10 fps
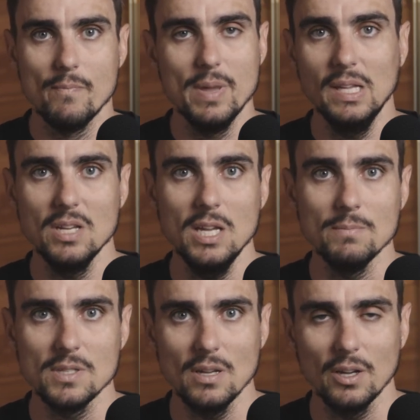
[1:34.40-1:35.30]
big
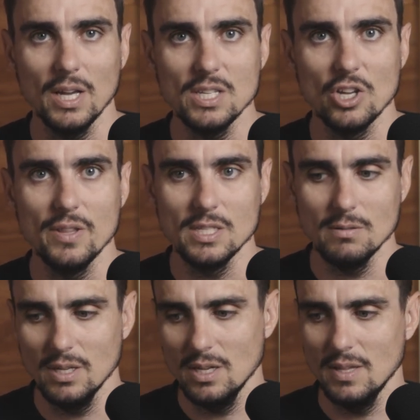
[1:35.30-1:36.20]
teams. Okay, so
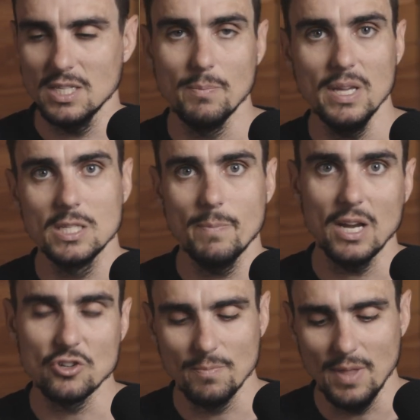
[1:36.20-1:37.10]
there's a big
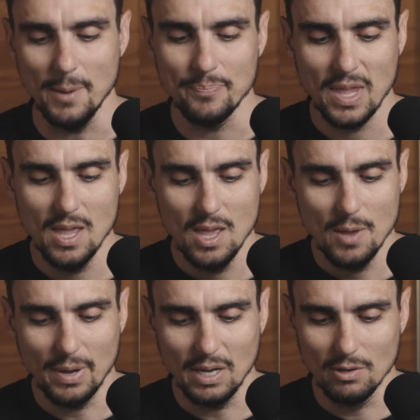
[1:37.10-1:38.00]
spectrum there.
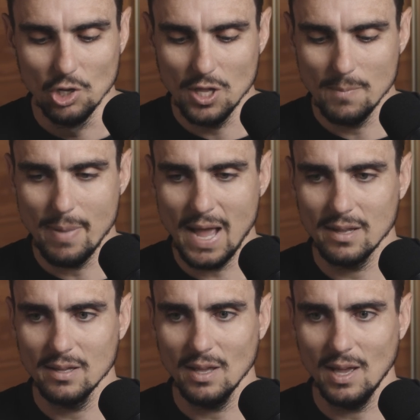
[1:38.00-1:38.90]
But looking
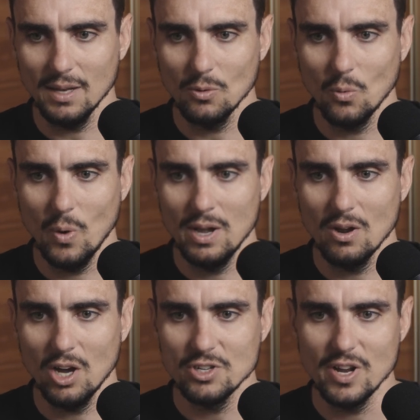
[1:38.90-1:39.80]
back at
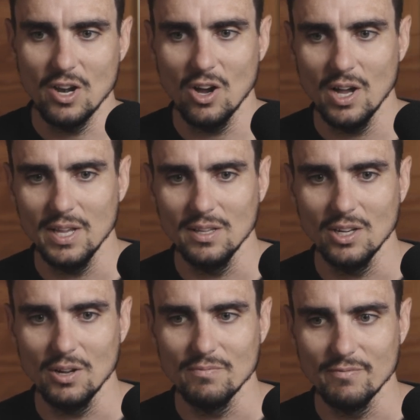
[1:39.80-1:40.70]
when Andre and
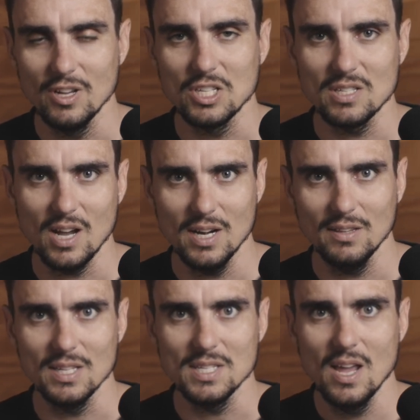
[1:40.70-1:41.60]
I first
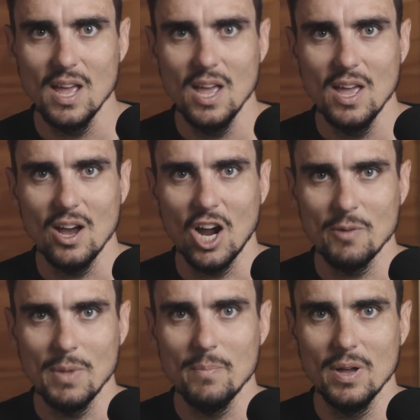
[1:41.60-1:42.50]
started this, I
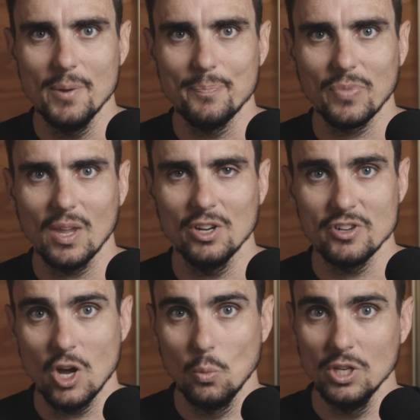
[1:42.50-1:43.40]
remember
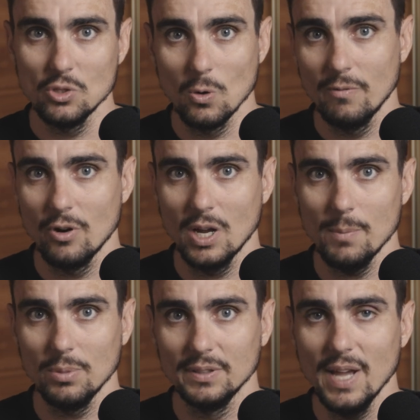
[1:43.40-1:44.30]
Andre and I wouldn't talk for a
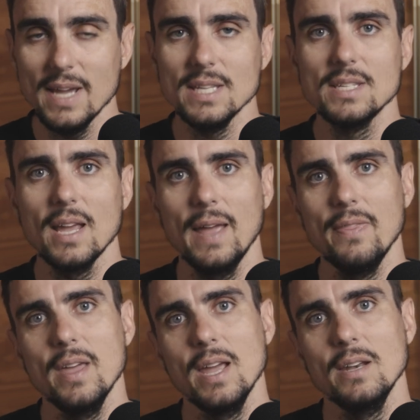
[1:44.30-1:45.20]
couple of days,
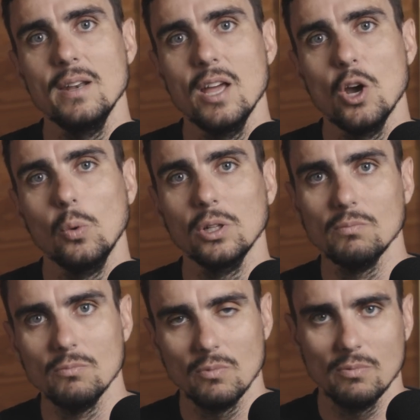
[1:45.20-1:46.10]
and then we'll